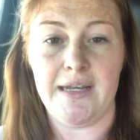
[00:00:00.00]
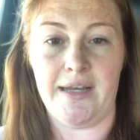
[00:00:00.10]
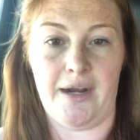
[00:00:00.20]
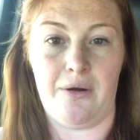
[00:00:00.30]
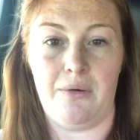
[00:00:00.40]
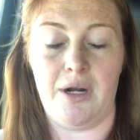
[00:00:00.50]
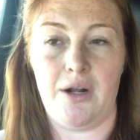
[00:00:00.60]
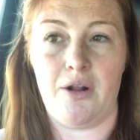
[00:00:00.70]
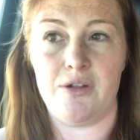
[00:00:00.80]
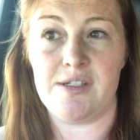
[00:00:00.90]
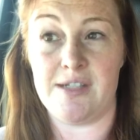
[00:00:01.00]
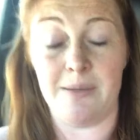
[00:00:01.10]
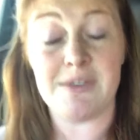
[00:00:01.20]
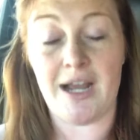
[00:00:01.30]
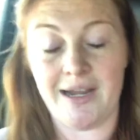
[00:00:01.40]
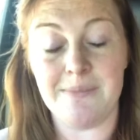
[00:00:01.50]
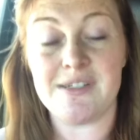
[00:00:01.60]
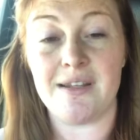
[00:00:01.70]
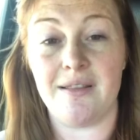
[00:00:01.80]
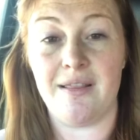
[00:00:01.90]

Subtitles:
Now, sometimes